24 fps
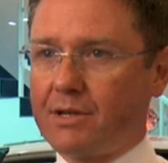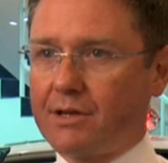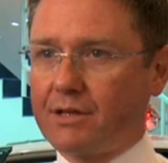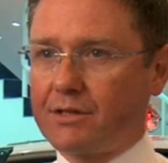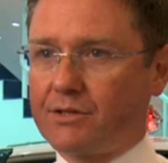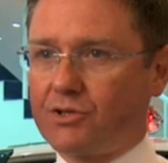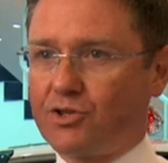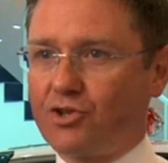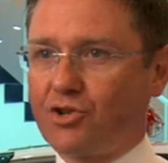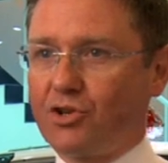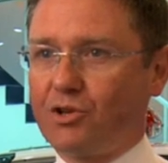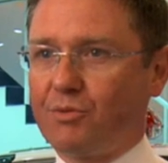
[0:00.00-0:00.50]
my
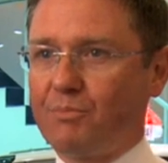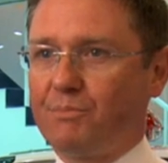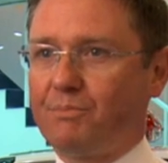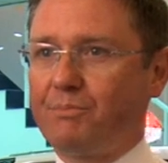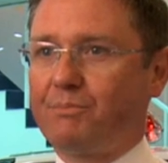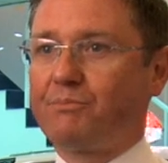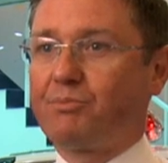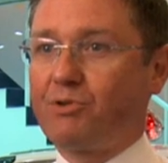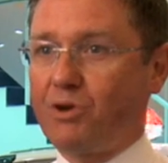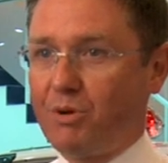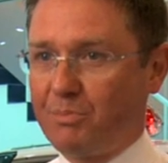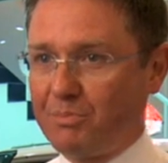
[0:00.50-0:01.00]
job
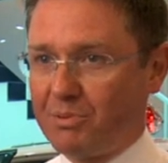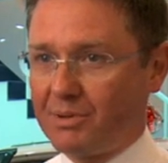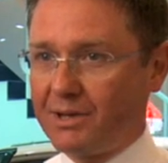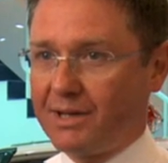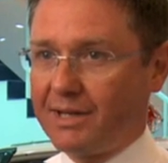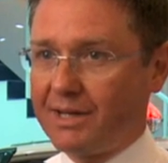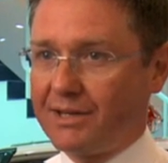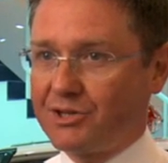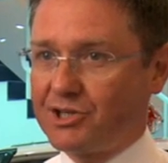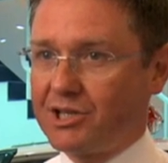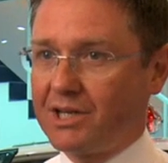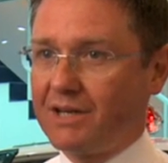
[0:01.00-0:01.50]

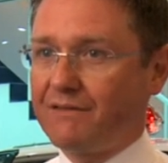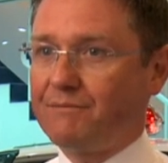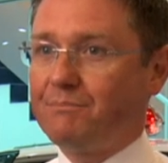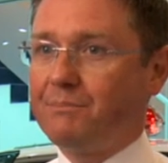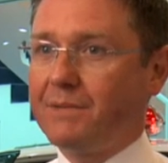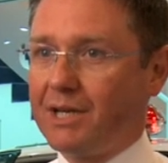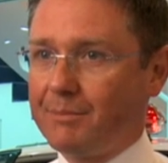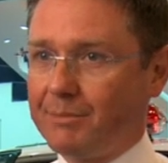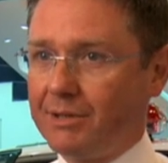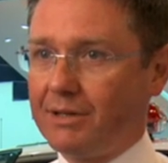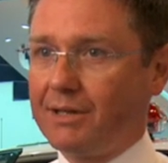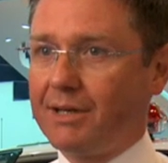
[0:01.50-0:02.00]
properly, it should have
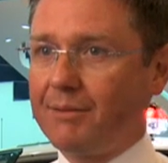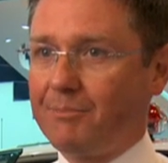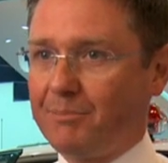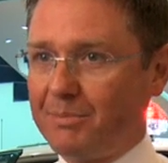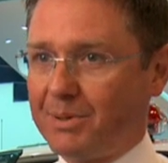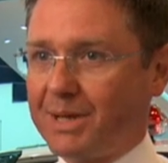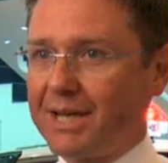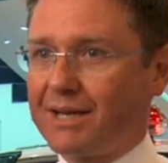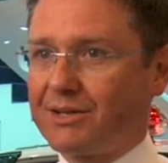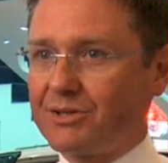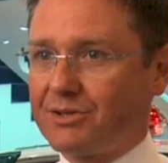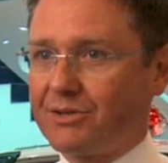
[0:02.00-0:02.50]
minimal
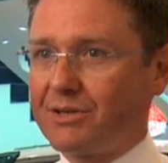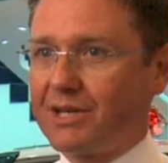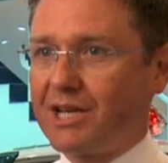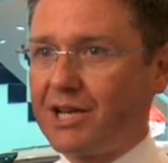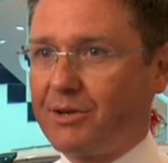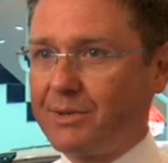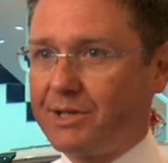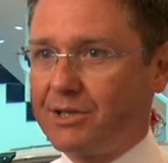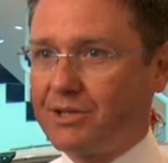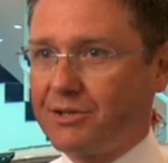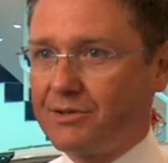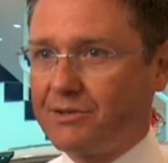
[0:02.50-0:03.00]
impact on
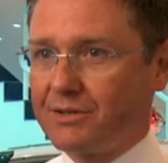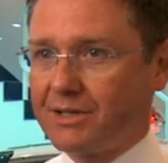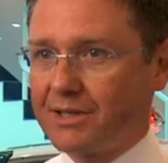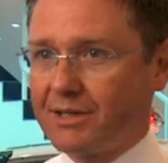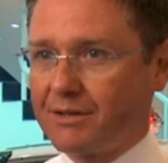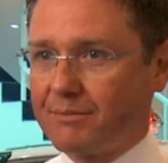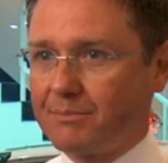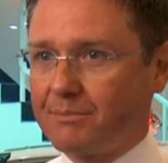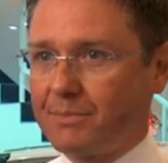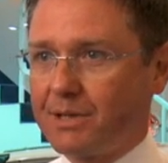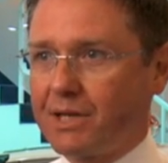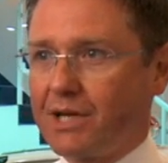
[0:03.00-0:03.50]
how we do that,